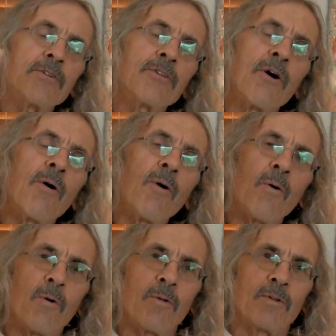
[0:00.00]
you're the
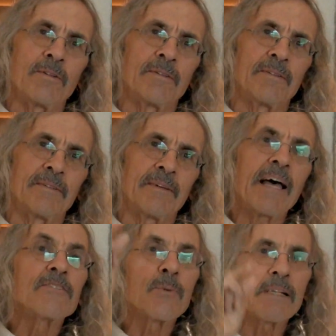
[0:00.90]
whole,
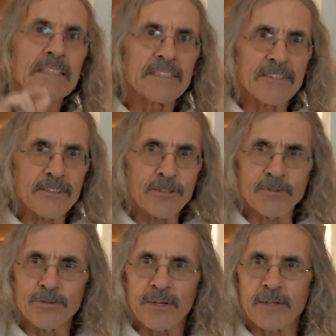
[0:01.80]
as well as this
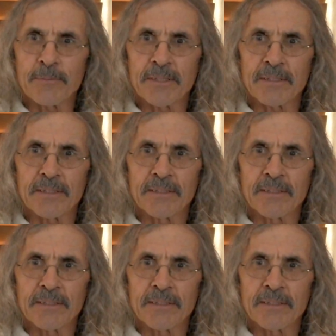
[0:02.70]
little fragment.